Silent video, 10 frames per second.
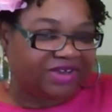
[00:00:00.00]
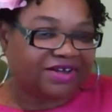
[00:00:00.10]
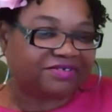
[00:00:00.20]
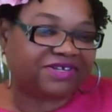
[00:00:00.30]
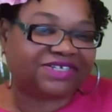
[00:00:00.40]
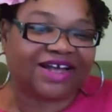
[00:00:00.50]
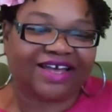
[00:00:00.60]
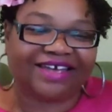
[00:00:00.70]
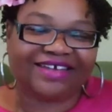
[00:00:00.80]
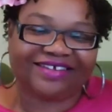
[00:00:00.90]
Notary
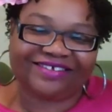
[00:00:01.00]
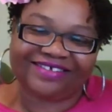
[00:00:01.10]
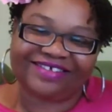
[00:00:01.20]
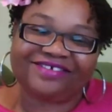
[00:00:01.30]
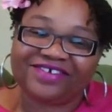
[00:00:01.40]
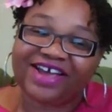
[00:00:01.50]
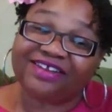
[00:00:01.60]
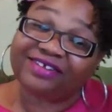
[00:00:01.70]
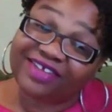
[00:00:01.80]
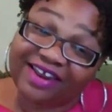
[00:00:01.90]
Giant. You know I had
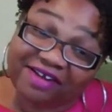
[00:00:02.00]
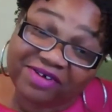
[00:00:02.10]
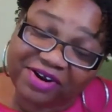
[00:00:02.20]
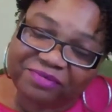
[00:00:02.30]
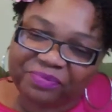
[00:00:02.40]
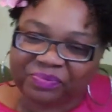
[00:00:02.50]
to say that, right?